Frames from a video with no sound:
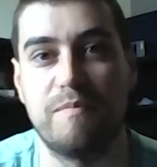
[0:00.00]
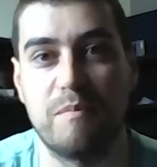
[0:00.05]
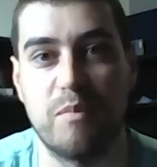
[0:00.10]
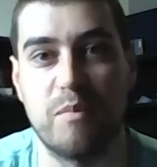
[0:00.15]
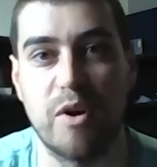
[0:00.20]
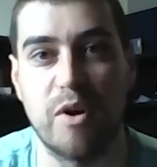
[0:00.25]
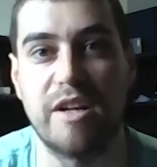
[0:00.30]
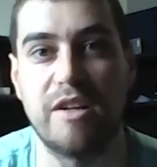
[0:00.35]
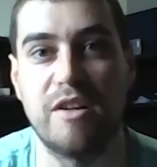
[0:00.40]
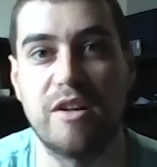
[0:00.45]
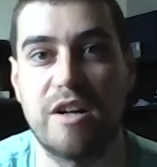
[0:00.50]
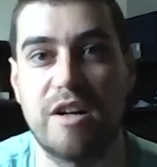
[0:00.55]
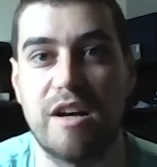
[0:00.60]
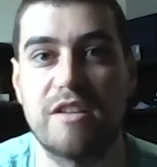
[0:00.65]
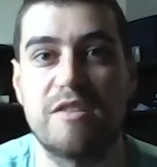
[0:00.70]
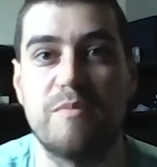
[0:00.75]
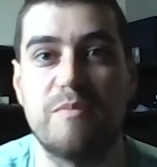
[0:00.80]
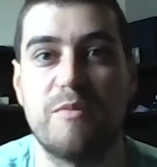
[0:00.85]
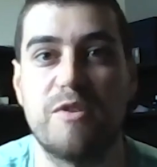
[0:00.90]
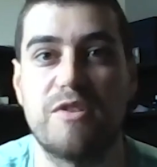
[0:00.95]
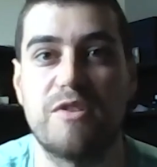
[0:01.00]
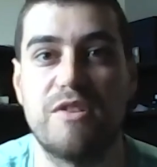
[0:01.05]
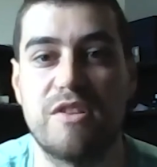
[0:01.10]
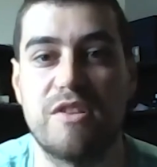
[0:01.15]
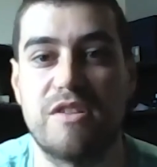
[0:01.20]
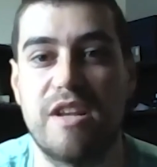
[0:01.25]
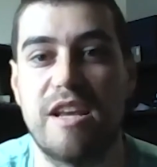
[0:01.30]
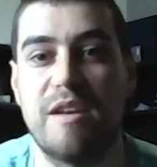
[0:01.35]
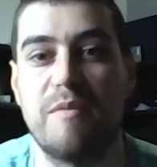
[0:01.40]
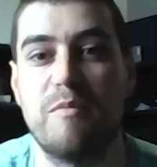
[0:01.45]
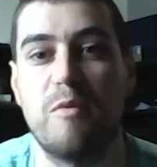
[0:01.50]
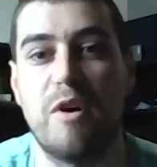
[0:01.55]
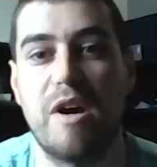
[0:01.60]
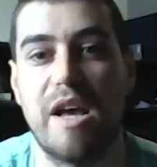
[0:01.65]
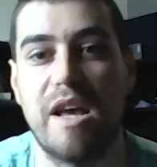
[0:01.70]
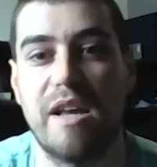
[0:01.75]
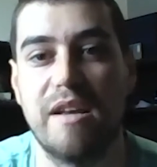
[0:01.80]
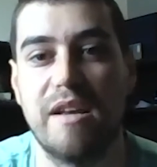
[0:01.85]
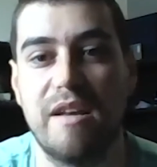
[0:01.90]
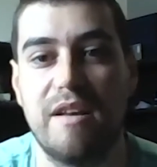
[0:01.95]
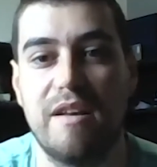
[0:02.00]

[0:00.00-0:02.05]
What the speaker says: bring in your customers in the same way.